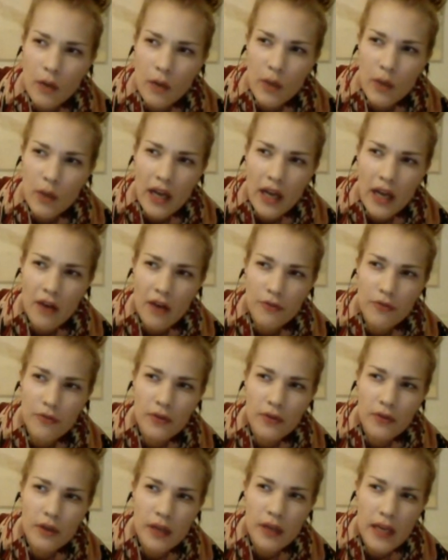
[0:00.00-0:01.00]
we have
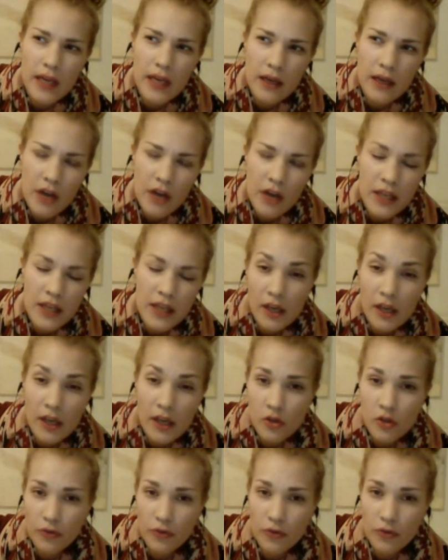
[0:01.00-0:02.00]
9
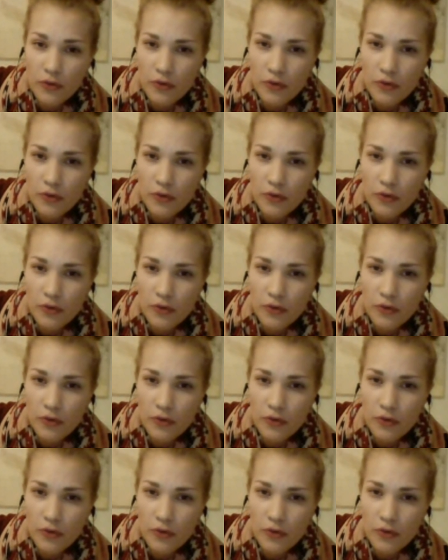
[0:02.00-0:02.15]
years of